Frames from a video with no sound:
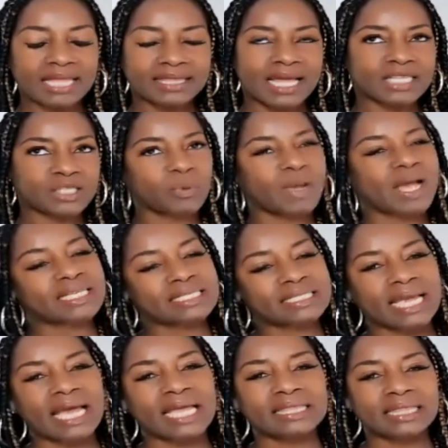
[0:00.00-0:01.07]
that's why I
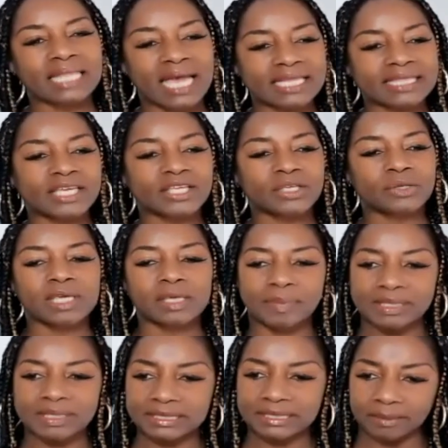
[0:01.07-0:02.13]
say I like that you keep
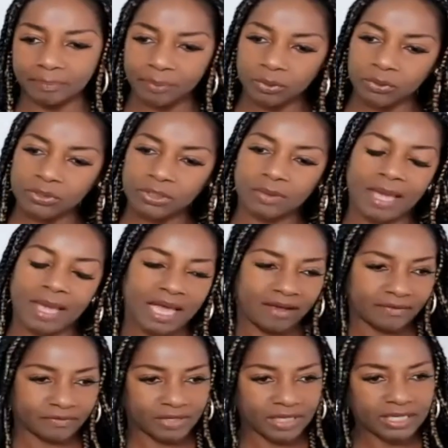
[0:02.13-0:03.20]
it simple. You
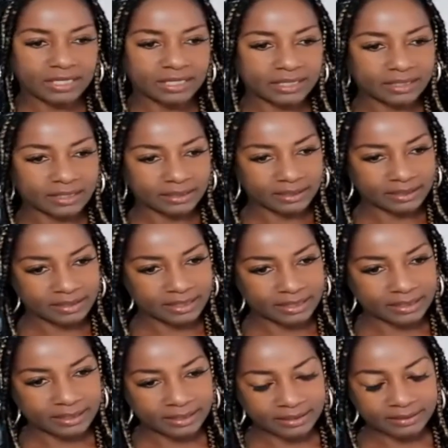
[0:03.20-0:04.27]
have
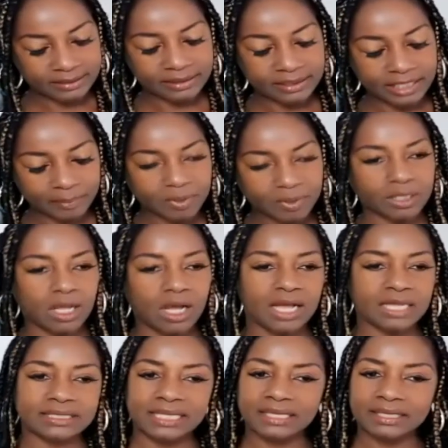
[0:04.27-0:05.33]
the lip
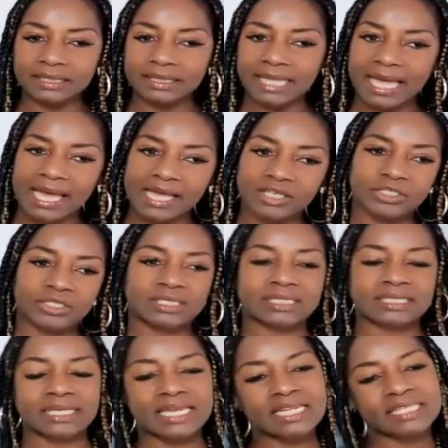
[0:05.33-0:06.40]
gloss and the lashes,
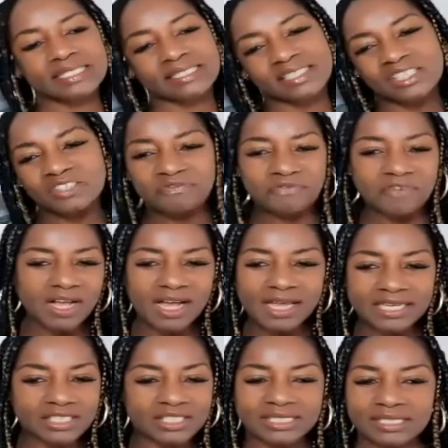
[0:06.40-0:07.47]
and it's just fun.
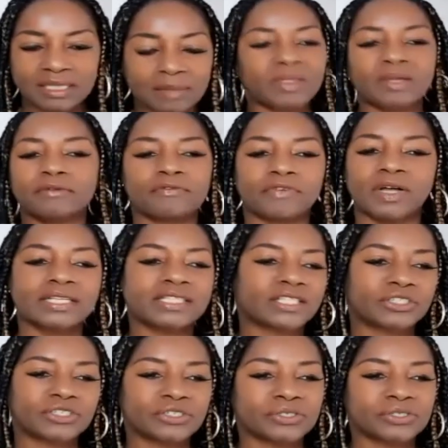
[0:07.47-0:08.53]
It's just something fun
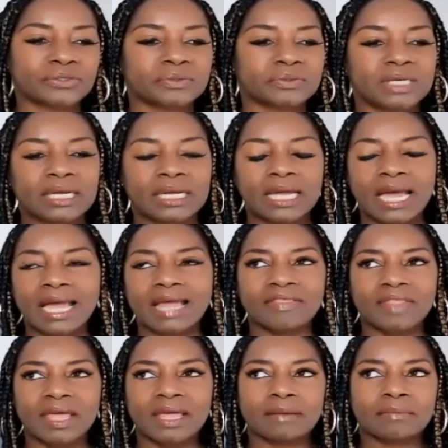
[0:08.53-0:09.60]
to do.
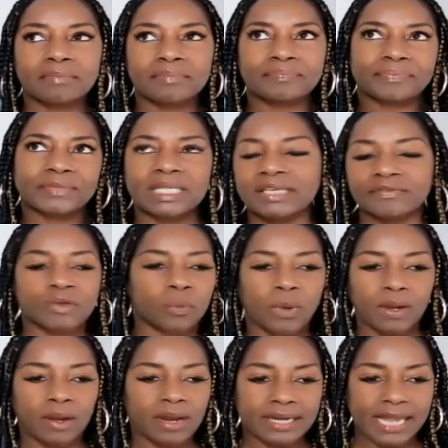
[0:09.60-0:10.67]
And then if you're
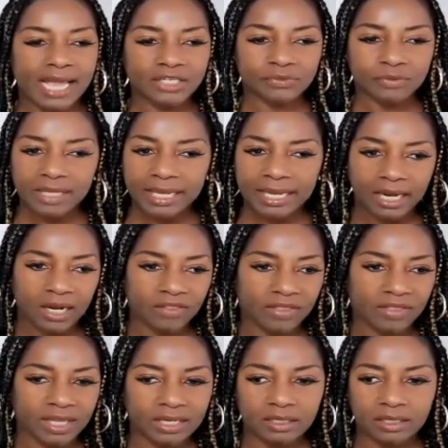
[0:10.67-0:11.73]
wearing natural hair,
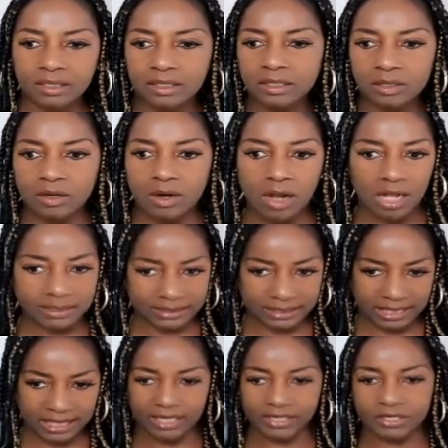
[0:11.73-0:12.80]
then you're all
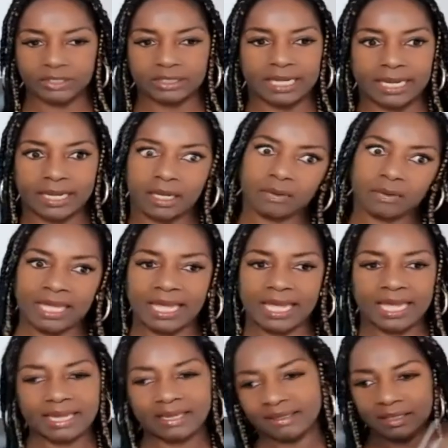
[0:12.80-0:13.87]
done. You're like, okay,
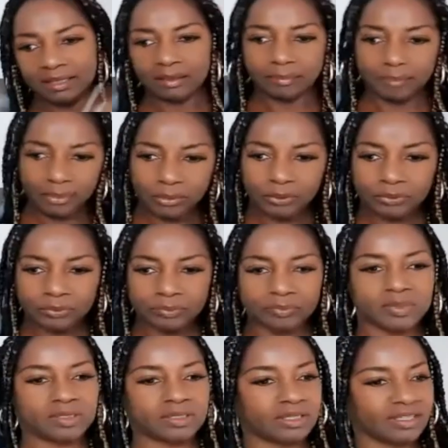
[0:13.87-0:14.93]
boom.
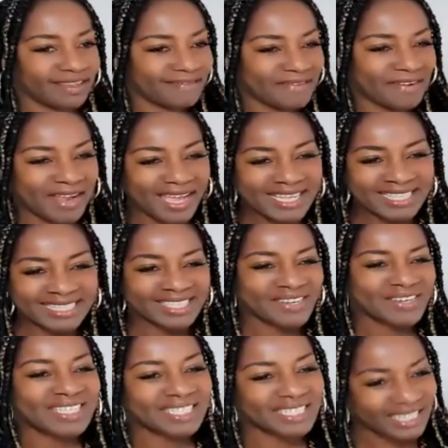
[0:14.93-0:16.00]
Right,
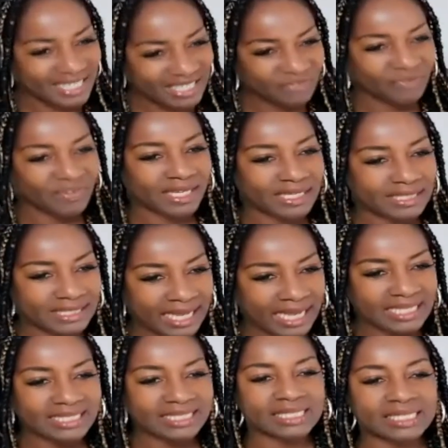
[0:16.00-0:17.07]
so it's
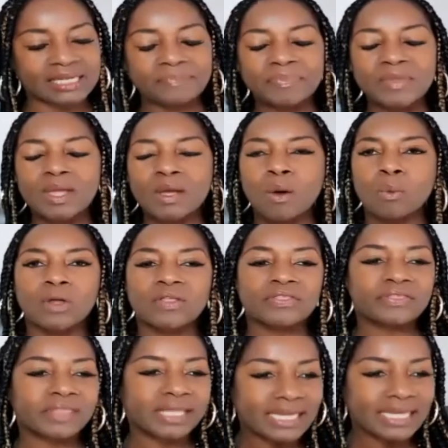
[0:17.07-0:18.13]
fantastic. Well,
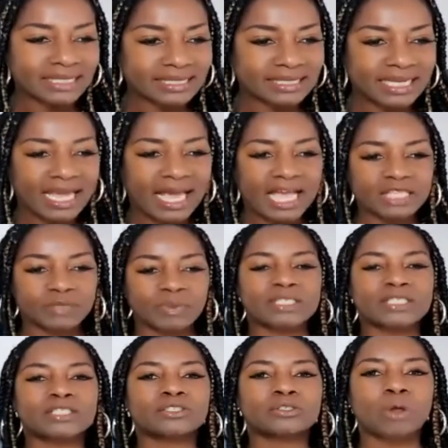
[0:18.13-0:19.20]
this has been
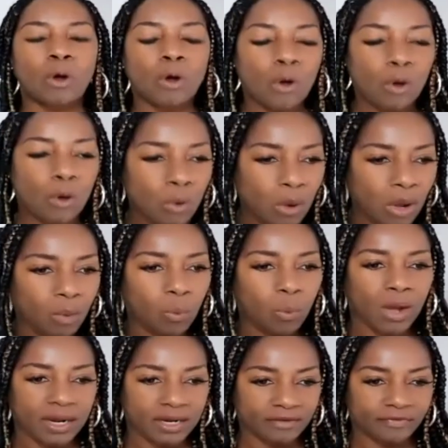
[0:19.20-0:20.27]
so
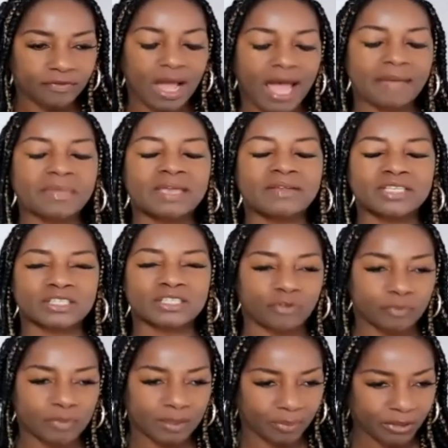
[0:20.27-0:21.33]
wonderful. I mean, just
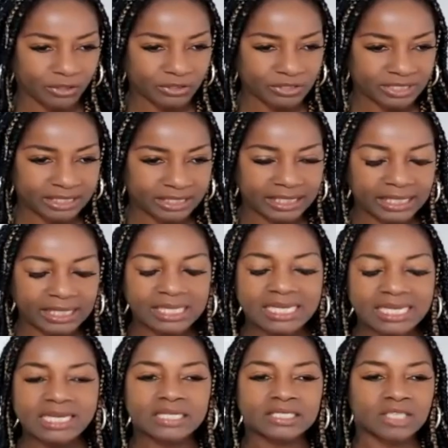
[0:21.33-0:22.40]
for me personally,
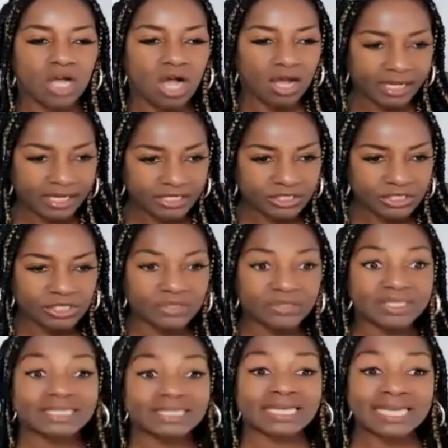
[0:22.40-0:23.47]
talking to you,
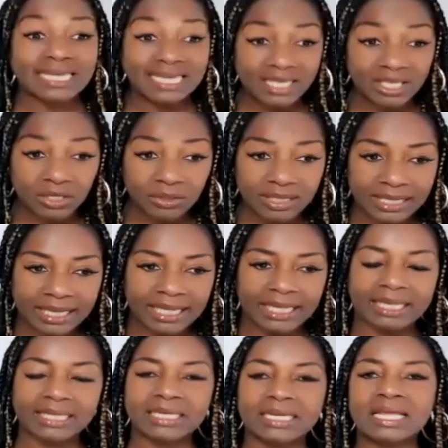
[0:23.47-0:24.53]
seeing you
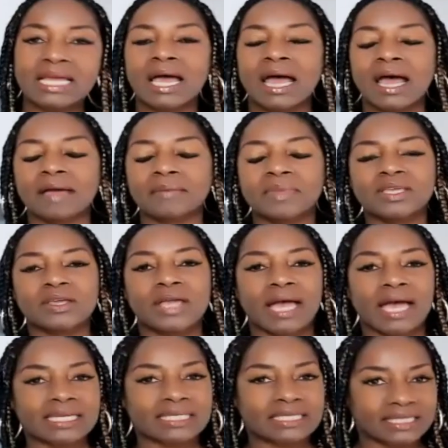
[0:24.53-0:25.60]
again. I mean, you
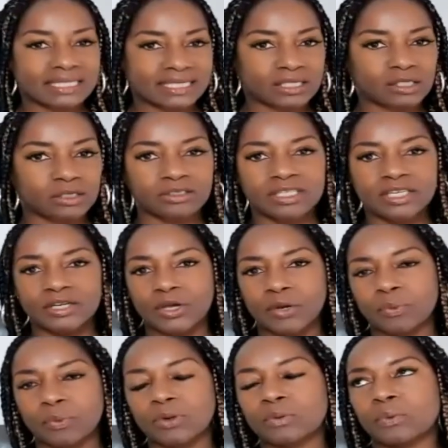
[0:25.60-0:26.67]
guys still,
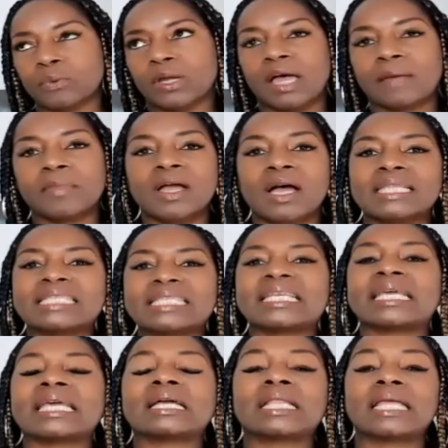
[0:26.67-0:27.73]
we're coming on the
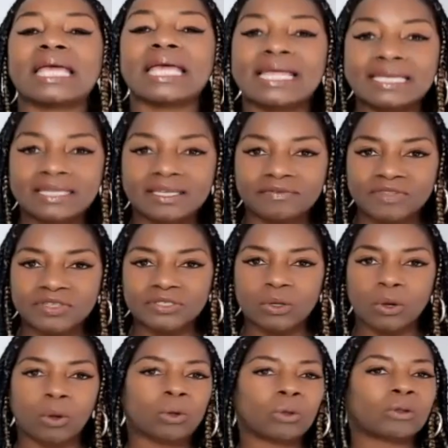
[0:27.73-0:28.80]
tail end of this
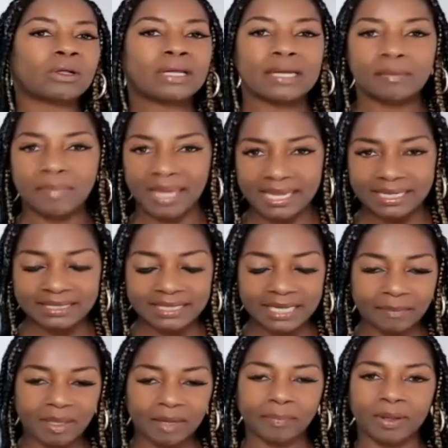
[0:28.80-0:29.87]
whole
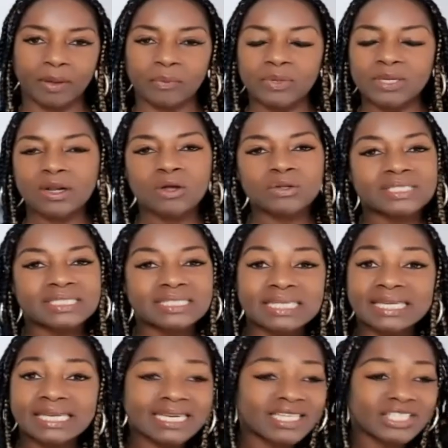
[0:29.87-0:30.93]
pandemic, but we don't
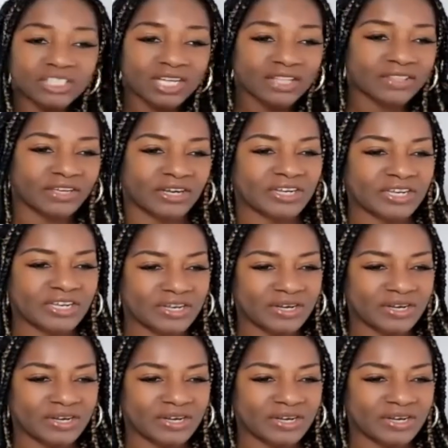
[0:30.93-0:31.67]
see each other,